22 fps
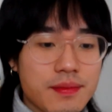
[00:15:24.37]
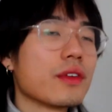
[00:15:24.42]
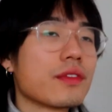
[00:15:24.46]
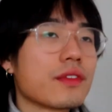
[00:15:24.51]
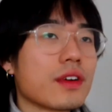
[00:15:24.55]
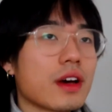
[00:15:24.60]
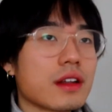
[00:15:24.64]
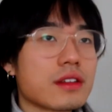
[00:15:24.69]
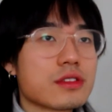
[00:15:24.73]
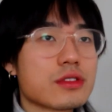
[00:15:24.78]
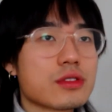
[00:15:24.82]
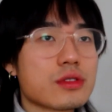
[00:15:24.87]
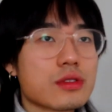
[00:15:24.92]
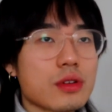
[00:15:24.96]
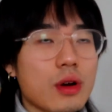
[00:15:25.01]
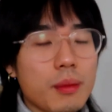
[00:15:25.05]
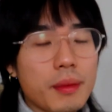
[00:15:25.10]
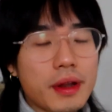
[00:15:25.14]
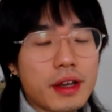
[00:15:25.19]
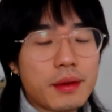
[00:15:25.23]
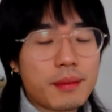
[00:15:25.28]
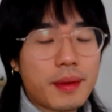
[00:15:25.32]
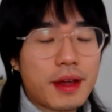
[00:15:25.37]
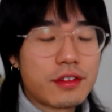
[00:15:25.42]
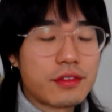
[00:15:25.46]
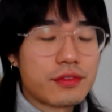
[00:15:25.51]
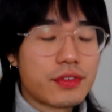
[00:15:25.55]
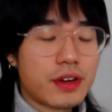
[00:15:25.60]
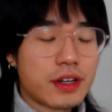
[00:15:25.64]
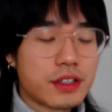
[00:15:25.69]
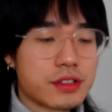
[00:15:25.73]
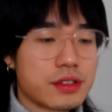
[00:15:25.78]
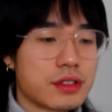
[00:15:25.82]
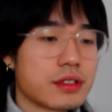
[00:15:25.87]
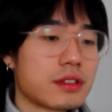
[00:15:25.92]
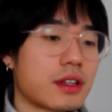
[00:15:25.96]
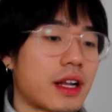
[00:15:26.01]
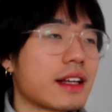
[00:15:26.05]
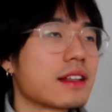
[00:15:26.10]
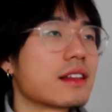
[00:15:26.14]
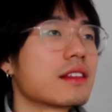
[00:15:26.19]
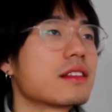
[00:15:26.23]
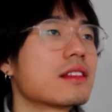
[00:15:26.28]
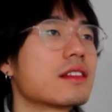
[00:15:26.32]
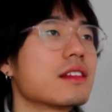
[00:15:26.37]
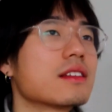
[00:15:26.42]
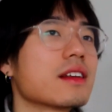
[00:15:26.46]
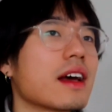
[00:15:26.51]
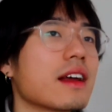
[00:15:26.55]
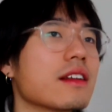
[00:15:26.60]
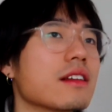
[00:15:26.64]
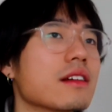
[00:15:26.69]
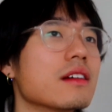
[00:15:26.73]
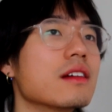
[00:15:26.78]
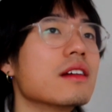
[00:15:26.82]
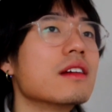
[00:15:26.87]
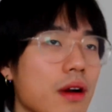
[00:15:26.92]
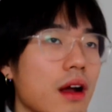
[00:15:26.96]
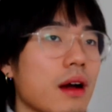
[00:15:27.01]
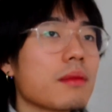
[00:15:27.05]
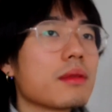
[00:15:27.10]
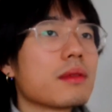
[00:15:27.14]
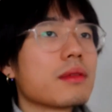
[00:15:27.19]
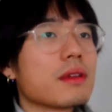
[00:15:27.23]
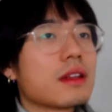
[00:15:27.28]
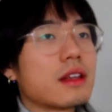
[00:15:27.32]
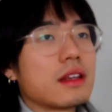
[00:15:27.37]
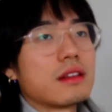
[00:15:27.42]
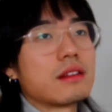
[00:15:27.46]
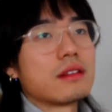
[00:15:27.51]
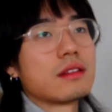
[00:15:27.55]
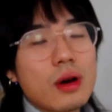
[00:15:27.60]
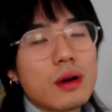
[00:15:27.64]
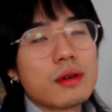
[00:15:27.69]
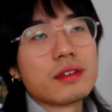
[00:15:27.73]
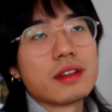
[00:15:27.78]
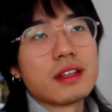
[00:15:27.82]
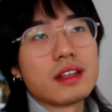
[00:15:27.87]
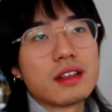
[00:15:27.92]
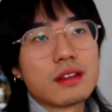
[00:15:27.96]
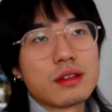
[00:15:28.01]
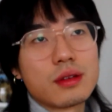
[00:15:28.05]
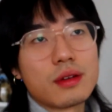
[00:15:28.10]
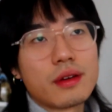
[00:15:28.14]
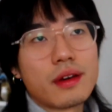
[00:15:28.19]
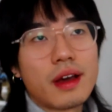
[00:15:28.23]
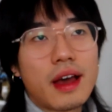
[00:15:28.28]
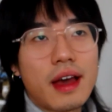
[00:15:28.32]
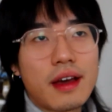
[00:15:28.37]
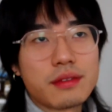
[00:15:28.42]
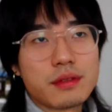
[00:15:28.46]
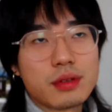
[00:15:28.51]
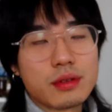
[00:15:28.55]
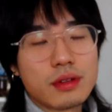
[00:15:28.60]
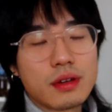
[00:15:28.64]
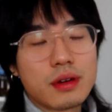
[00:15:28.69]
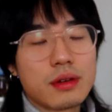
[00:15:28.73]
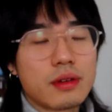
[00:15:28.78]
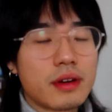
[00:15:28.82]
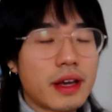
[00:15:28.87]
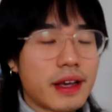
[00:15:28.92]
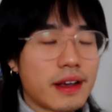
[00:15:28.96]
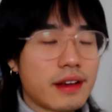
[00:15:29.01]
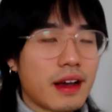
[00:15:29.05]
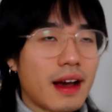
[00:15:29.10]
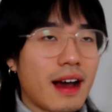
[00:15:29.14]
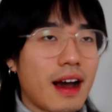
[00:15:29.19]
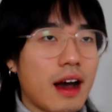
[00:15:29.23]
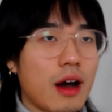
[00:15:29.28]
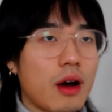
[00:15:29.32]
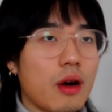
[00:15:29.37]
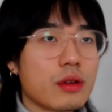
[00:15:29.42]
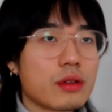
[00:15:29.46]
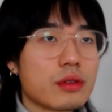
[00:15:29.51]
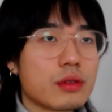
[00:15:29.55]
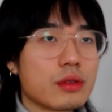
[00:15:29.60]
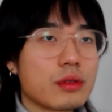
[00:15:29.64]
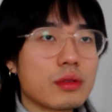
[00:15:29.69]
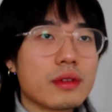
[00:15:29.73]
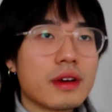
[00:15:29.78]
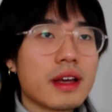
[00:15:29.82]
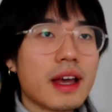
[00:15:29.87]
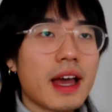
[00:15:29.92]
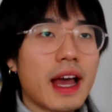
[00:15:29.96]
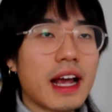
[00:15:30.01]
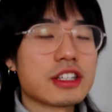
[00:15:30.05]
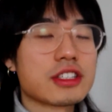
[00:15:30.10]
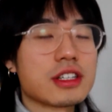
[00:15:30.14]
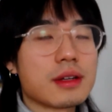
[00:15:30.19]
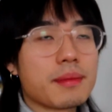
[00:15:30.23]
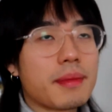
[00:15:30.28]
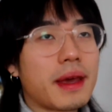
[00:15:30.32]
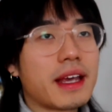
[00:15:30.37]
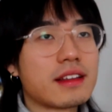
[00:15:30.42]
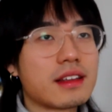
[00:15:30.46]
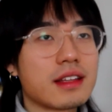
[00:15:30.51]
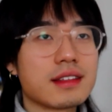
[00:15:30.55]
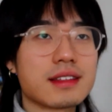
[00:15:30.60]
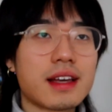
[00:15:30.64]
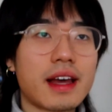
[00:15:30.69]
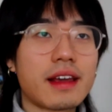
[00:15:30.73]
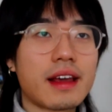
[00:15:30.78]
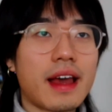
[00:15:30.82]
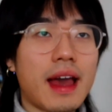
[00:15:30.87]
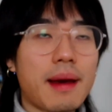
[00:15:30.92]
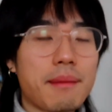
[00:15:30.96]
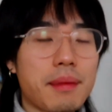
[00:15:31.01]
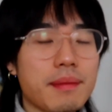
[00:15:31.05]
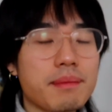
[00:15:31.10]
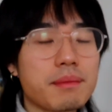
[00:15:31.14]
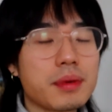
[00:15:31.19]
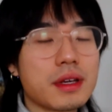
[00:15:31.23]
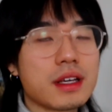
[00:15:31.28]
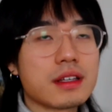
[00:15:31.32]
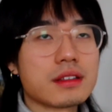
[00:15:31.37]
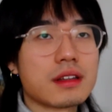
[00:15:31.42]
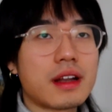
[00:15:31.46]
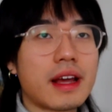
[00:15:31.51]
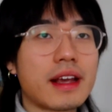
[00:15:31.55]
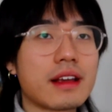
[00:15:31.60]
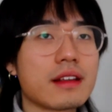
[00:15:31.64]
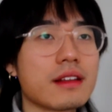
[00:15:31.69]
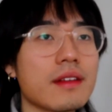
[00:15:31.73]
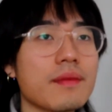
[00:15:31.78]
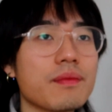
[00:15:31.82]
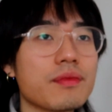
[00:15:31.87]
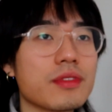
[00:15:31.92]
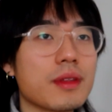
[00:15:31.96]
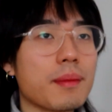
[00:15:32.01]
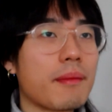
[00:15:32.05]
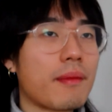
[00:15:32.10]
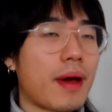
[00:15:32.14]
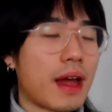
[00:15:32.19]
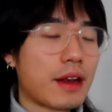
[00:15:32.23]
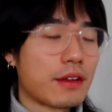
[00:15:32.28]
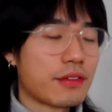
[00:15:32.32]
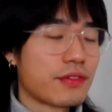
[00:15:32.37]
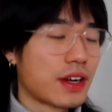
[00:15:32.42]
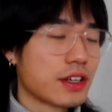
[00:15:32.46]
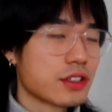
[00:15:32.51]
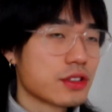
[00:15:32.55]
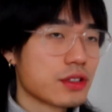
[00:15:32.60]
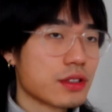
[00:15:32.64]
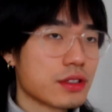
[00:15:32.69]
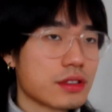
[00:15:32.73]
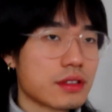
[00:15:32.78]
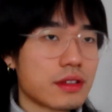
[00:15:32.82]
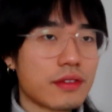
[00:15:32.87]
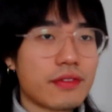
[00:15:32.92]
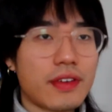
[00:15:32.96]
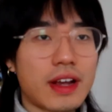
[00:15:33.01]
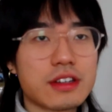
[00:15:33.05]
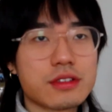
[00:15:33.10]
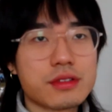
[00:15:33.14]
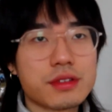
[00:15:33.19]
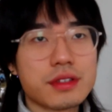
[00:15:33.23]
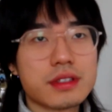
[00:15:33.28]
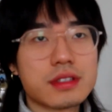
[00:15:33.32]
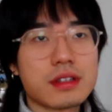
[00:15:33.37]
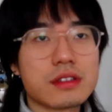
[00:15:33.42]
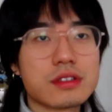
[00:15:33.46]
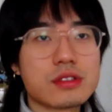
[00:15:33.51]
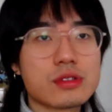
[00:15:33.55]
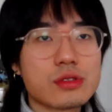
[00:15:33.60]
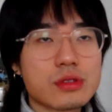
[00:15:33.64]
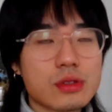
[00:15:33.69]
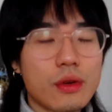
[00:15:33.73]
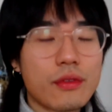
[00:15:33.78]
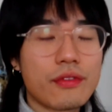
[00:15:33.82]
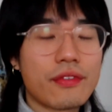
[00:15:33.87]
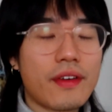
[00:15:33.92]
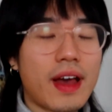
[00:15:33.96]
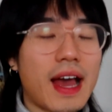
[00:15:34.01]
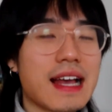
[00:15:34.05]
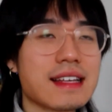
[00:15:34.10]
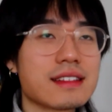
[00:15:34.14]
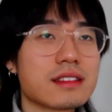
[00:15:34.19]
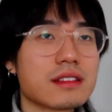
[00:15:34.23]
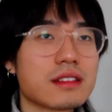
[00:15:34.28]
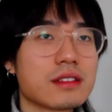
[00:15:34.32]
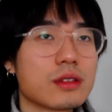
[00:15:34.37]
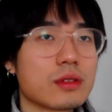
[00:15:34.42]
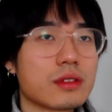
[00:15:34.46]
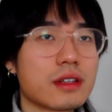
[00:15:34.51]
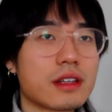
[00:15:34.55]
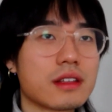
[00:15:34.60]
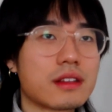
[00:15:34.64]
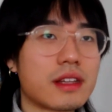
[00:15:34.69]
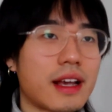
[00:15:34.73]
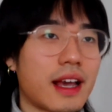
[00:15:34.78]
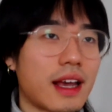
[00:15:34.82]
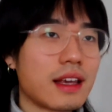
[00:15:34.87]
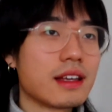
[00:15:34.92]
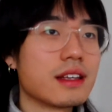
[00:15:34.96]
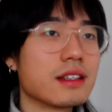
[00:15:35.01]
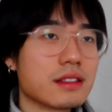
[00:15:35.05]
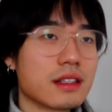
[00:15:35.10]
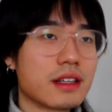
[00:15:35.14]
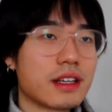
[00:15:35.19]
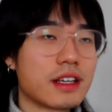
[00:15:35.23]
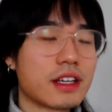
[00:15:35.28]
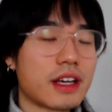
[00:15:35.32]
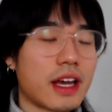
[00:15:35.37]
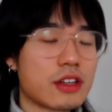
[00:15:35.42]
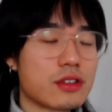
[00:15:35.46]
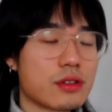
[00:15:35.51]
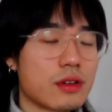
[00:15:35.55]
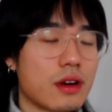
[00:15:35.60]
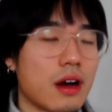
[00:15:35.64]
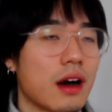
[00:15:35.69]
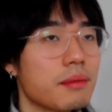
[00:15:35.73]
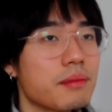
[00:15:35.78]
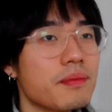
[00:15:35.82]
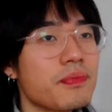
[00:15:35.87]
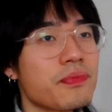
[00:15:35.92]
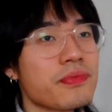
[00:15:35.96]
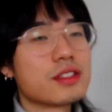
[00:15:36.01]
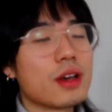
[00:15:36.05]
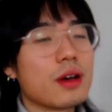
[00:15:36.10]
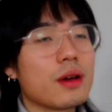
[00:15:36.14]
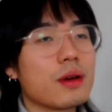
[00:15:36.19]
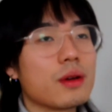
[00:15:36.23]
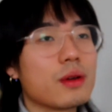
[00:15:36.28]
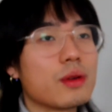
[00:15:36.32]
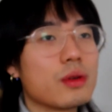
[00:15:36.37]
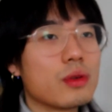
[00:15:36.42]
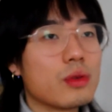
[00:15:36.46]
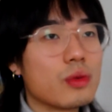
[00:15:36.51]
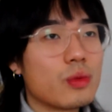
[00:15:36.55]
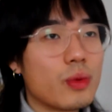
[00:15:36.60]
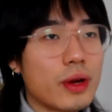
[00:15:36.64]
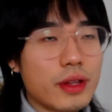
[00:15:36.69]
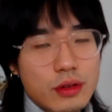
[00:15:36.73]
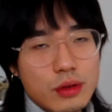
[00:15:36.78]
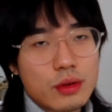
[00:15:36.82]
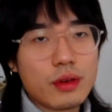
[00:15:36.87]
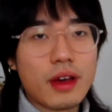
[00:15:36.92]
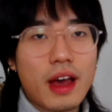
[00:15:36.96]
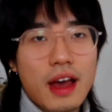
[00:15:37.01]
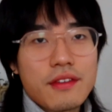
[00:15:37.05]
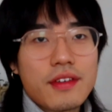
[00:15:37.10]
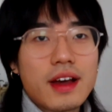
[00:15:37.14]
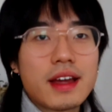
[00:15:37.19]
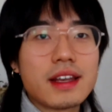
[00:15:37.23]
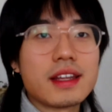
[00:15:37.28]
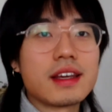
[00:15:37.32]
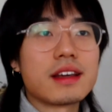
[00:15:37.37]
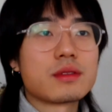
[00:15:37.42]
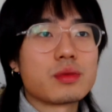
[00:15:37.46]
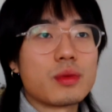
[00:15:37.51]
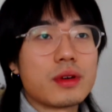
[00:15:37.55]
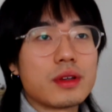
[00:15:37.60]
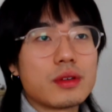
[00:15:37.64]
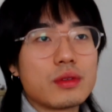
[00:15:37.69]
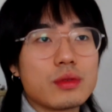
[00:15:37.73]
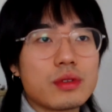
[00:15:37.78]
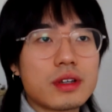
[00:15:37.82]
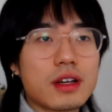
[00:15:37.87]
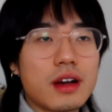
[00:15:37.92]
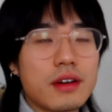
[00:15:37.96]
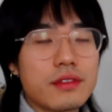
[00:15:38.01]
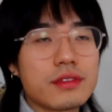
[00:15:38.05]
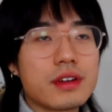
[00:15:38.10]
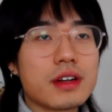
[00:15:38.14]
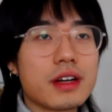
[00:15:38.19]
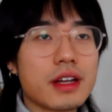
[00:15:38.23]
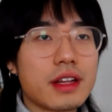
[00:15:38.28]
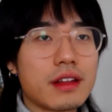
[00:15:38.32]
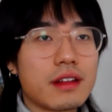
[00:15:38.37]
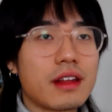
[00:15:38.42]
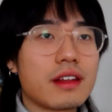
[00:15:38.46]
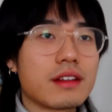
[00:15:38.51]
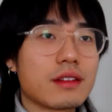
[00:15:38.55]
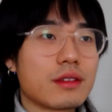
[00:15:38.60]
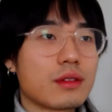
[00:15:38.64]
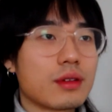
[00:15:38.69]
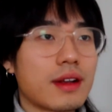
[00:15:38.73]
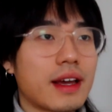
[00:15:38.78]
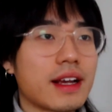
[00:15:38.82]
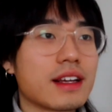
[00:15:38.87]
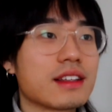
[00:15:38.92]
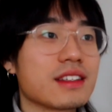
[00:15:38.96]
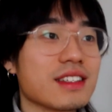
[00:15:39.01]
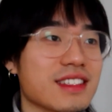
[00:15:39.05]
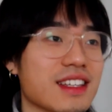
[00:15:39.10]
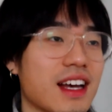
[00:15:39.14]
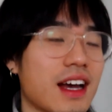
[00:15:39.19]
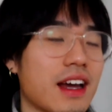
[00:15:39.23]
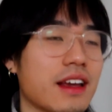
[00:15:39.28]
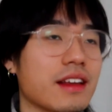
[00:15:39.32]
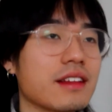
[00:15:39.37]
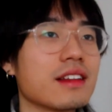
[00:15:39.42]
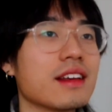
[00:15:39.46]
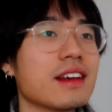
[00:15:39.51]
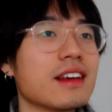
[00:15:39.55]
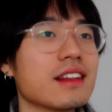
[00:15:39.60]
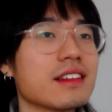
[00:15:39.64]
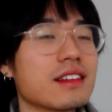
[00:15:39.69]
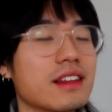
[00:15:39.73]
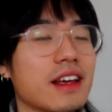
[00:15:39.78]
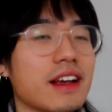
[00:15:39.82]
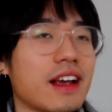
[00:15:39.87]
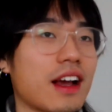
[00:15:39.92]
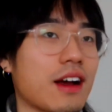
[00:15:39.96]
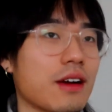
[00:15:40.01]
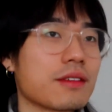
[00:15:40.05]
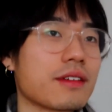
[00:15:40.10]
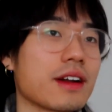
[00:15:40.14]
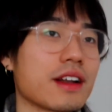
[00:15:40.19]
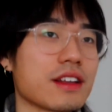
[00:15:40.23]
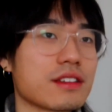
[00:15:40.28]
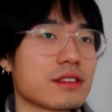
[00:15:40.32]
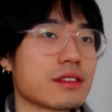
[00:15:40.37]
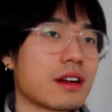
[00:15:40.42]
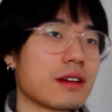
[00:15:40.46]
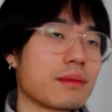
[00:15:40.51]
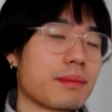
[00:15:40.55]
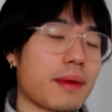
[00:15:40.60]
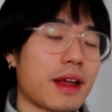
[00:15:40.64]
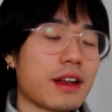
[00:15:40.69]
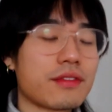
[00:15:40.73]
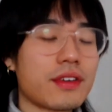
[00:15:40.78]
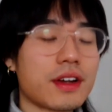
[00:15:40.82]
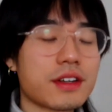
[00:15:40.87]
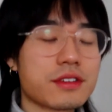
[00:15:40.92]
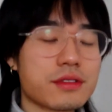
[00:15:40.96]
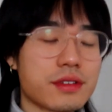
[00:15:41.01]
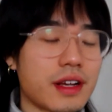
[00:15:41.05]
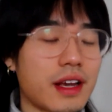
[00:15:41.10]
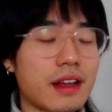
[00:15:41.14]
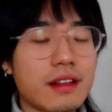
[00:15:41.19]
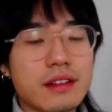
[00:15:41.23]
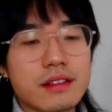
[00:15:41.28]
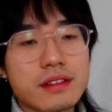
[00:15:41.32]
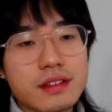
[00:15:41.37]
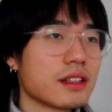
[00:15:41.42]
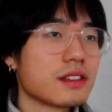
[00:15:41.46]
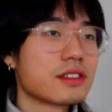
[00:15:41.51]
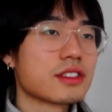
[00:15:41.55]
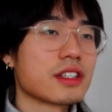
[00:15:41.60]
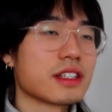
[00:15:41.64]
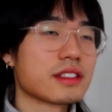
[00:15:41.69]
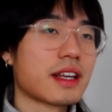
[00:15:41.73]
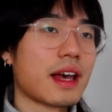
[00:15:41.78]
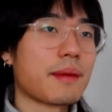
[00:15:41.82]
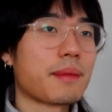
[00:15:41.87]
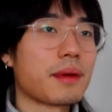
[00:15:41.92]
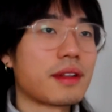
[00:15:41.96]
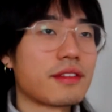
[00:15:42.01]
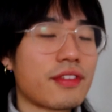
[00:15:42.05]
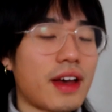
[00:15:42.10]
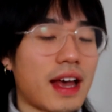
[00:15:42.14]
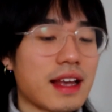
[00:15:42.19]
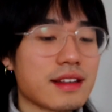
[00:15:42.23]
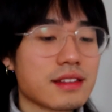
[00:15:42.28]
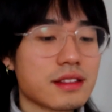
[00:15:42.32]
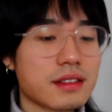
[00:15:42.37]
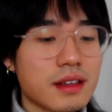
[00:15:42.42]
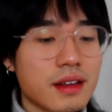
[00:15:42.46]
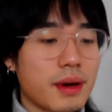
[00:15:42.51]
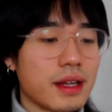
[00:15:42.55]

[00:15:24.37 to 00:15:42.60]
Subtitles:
We've got so many manufacturers, like designer probably don't need to have to know like how to actually make design happen, because like the manufacturers, the factories are so fast, so they can easily catch you up. So when you have ideas, when you convert it into like design, they can already start manufacturing and things just happen fast.